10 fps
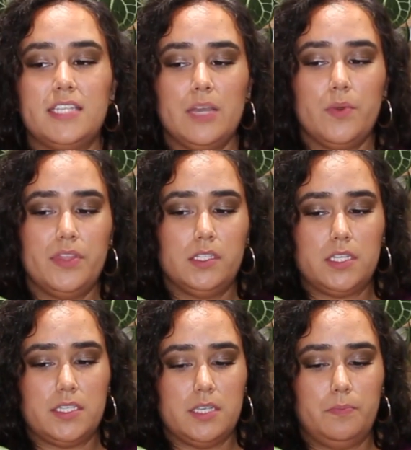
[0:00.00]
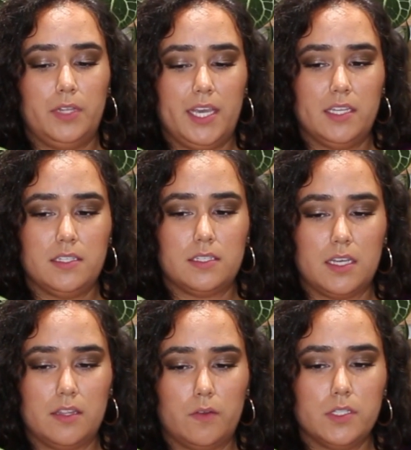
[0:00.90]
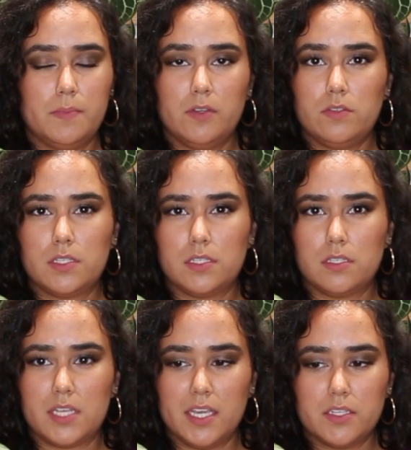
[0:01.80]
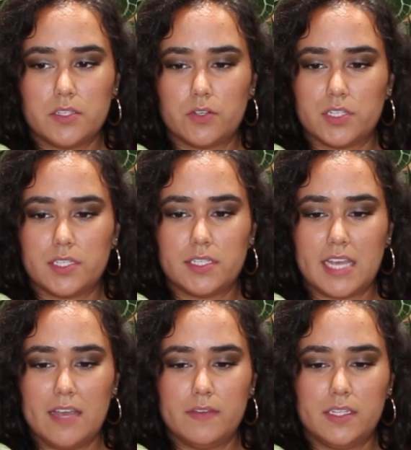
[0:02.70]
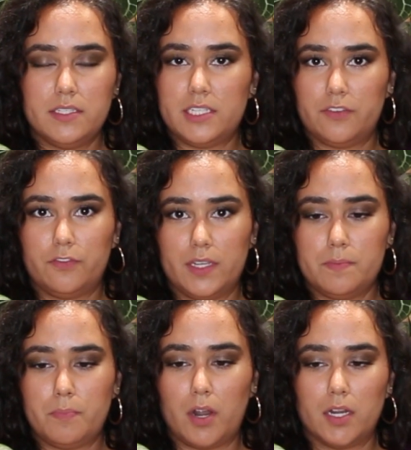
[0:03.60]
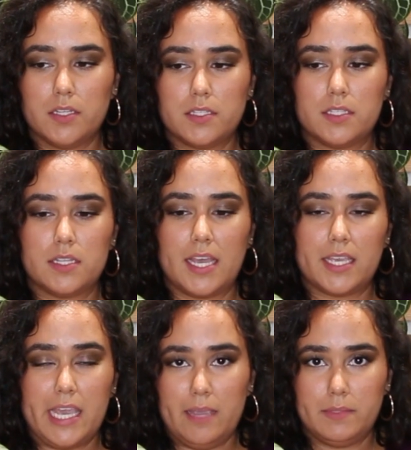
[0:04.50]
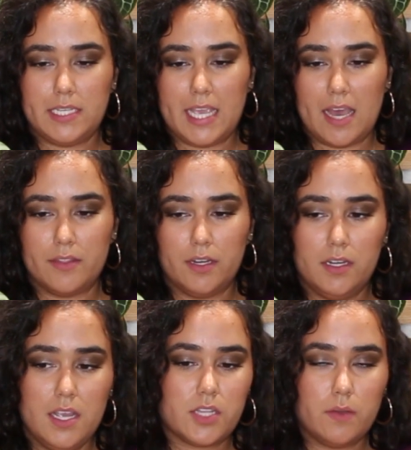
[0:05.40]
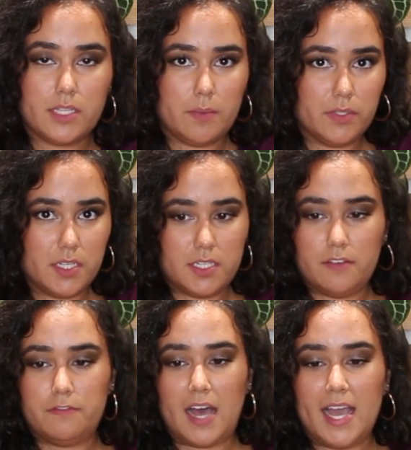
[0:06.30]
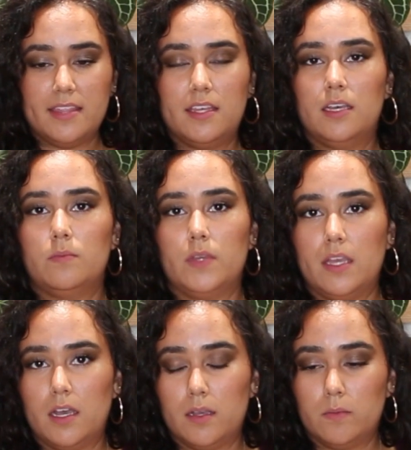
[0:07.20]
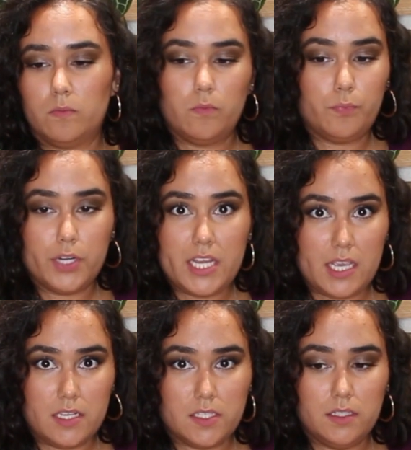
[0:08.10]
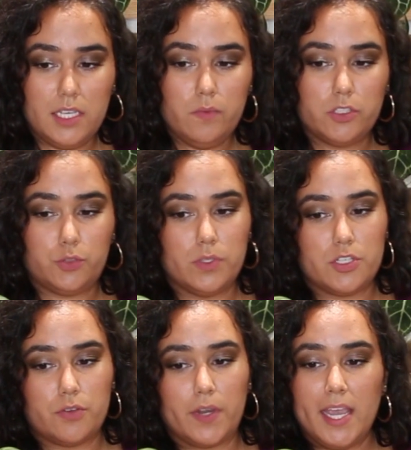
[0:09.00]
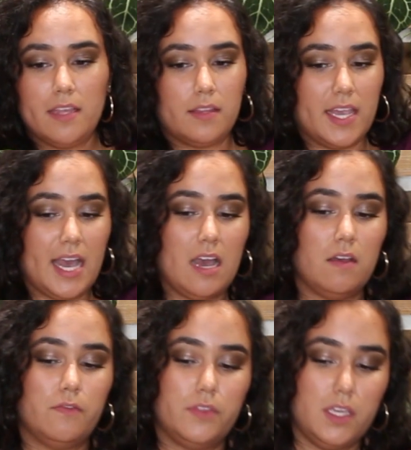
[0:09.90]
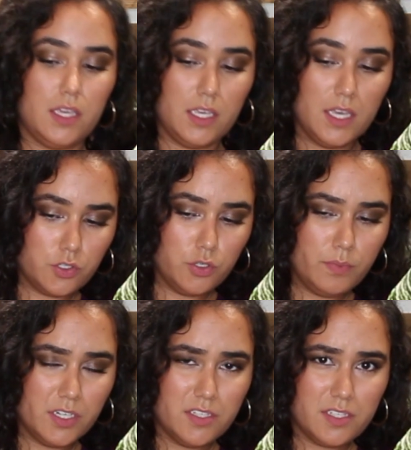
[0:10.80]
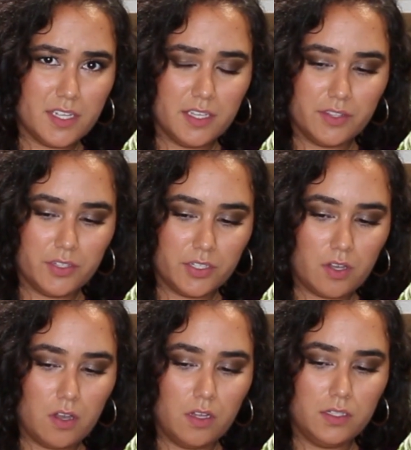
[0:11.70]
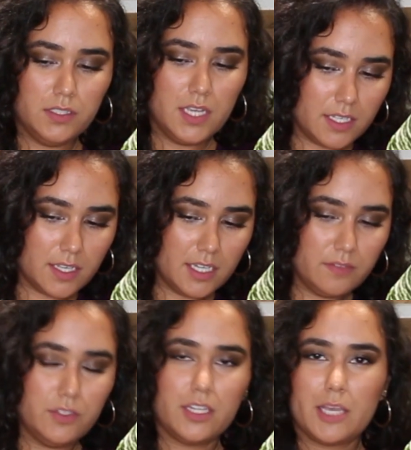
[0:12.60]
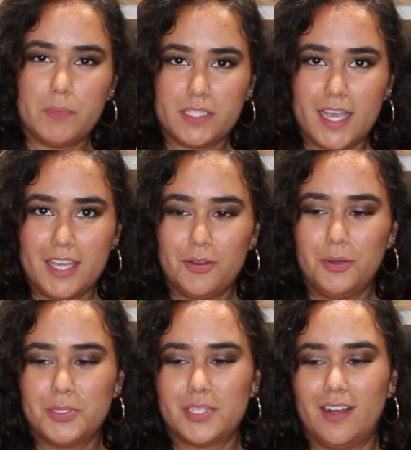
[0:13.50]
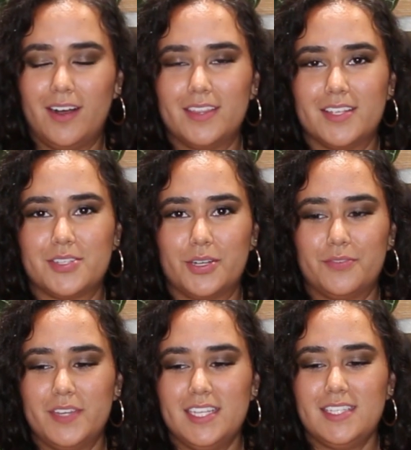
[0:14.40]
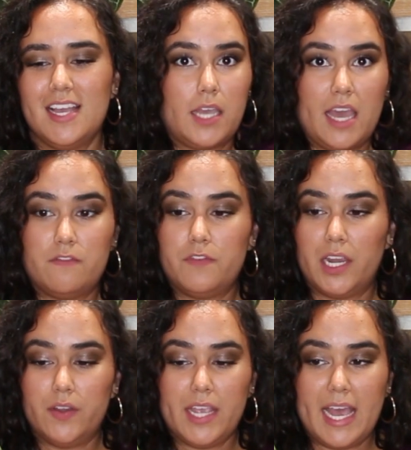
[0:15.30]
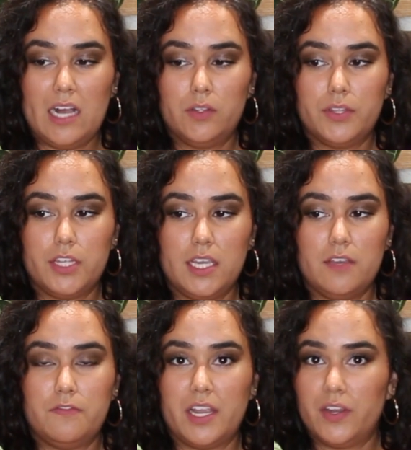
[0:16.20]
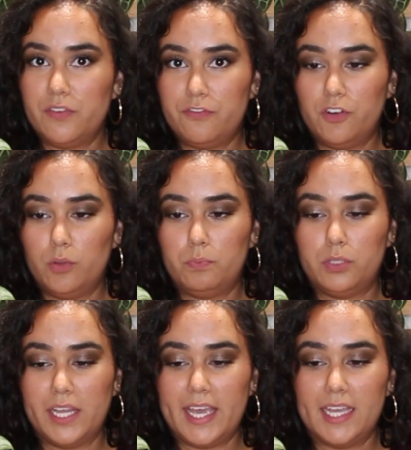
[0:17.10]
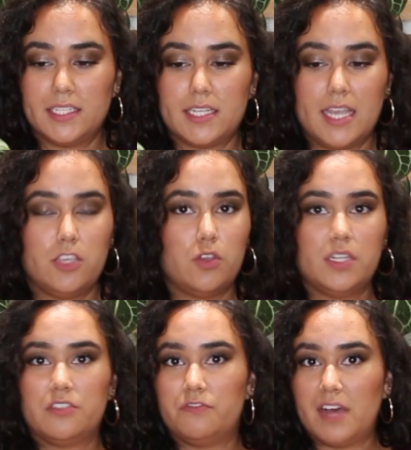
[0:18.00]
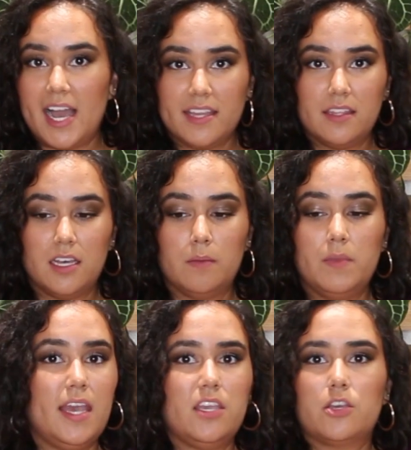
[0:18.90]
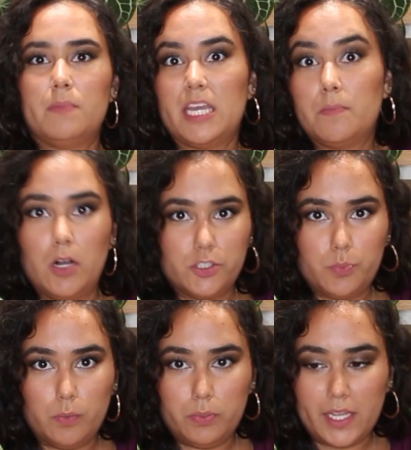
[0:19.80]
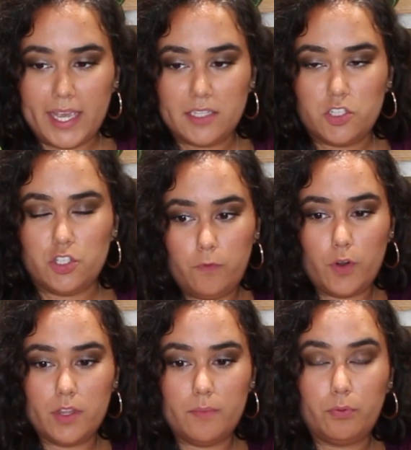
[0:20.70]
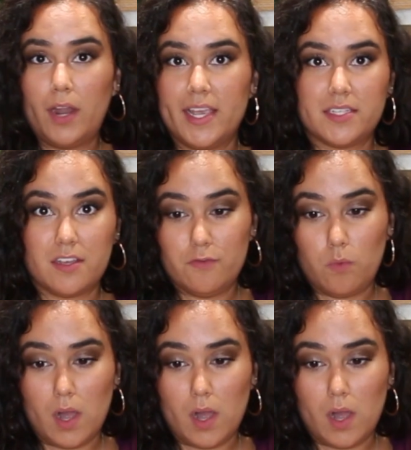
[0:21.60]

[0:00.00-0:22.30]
Same with the ZZ plants. There was about 6 or 7 different parts that came together. So I was able to divide them pretty easily, which was great. They have the tubers, I think they're called. They kind of look like potatoes on the surface. Again, very healthy, very full plant, and you can divide them and you can make multiple plants for the price of